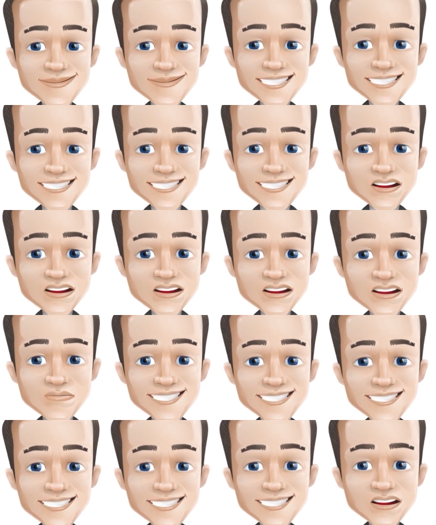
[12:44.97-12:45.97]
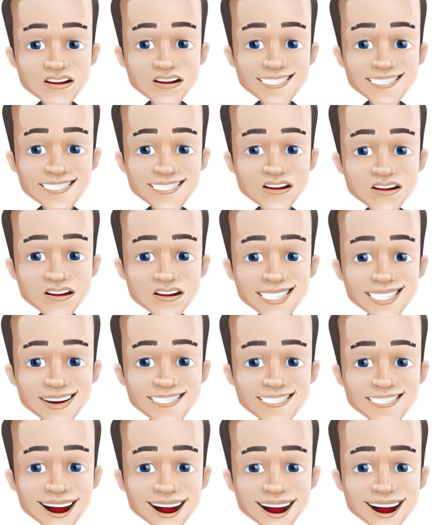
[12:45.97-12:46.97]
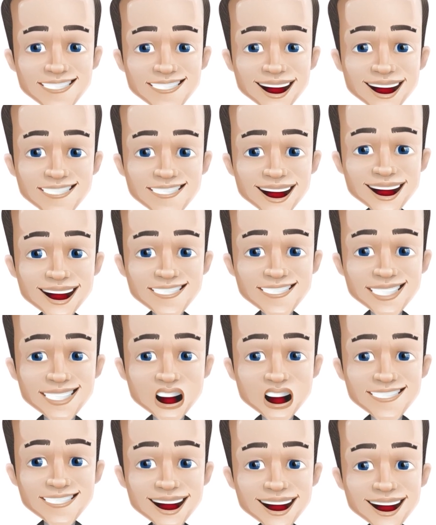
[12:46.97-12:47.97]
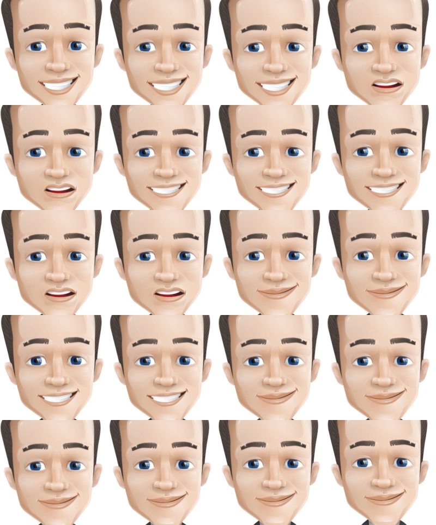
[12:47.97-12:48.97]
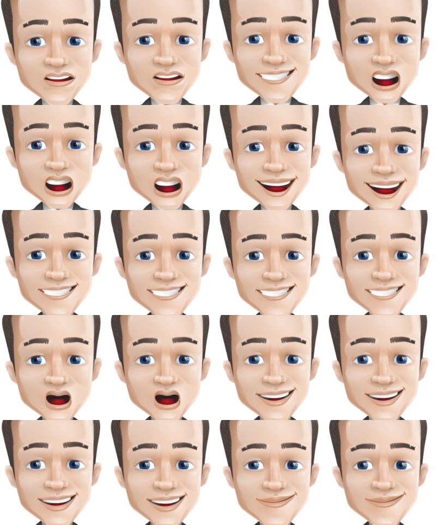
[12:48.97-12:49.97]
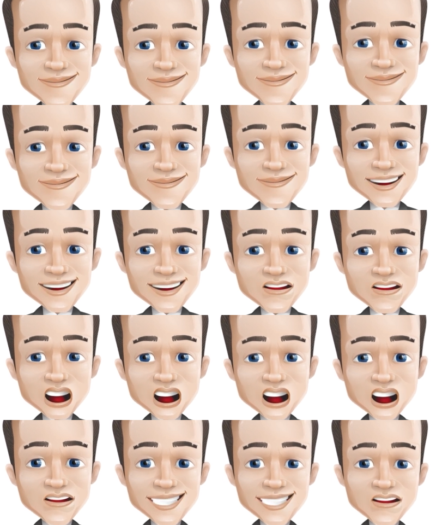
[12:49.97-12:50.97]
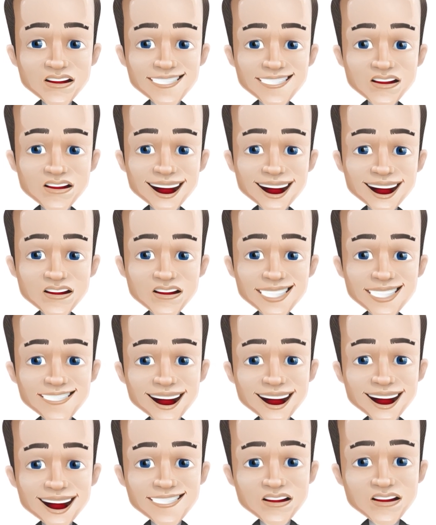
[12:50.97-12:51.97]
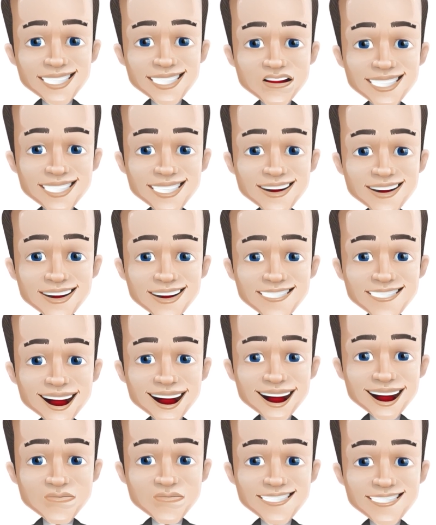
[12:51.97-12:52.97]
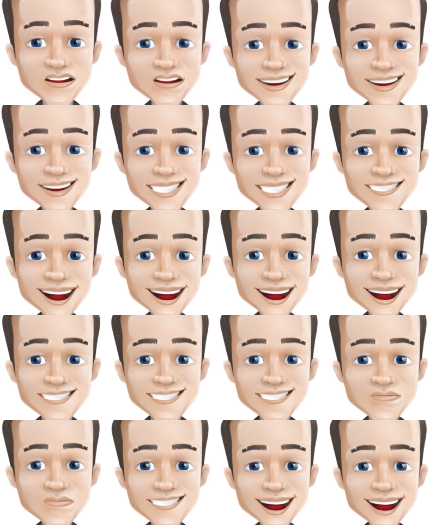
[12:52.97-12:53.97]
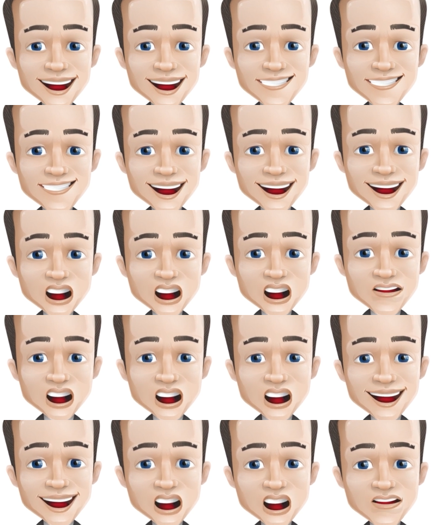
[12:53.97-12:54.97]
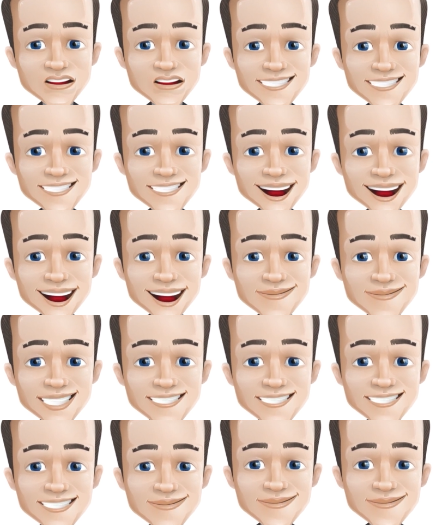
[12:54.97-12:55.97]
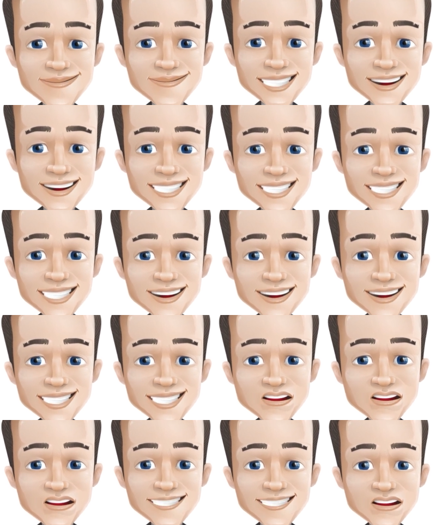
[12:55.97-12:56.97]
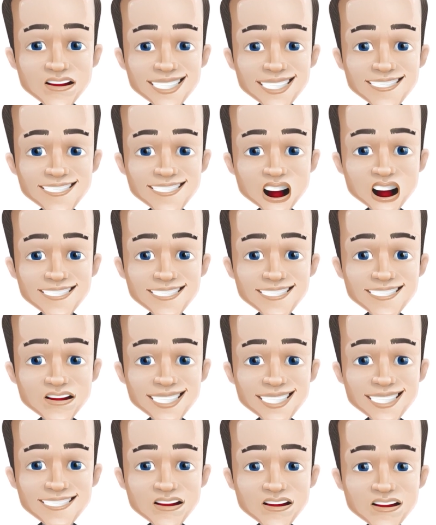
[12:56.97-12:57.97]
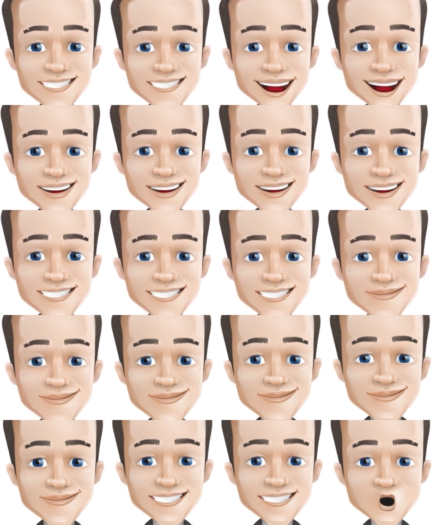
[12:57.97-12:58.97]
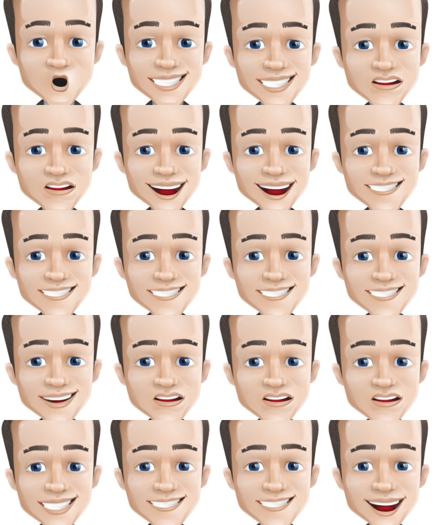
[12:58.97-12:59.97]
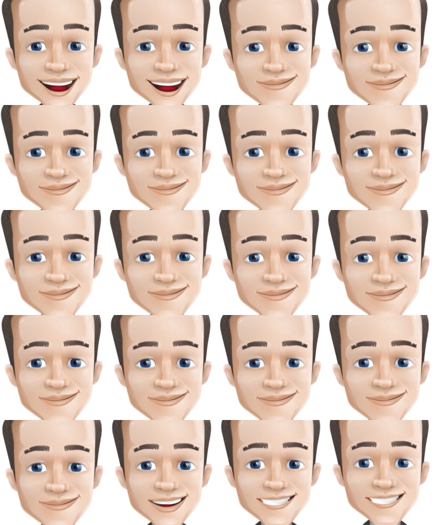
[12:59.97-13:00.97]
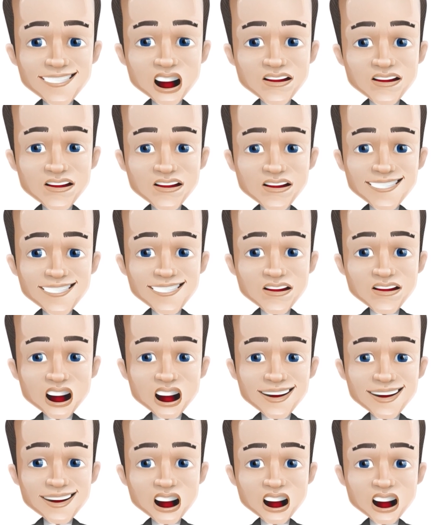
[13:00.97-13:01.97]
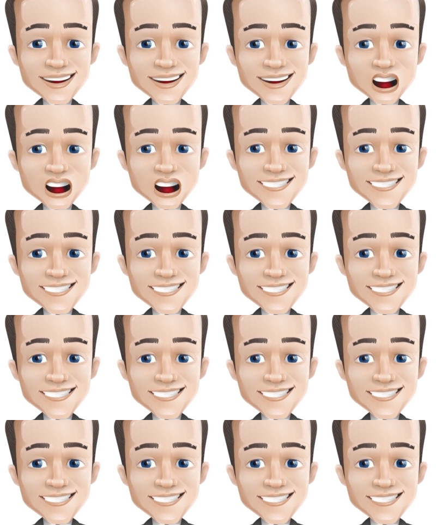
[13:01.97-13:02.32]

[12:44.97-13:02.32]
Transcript: Cons of stock scalping. High transaction costs for participants. Requires great Greater leverage to make a profit can be time consuming strategy that requires high levels of concentration. Need to make dozens or hundreds of trades per day to see a profit. Is stock scalping illegal?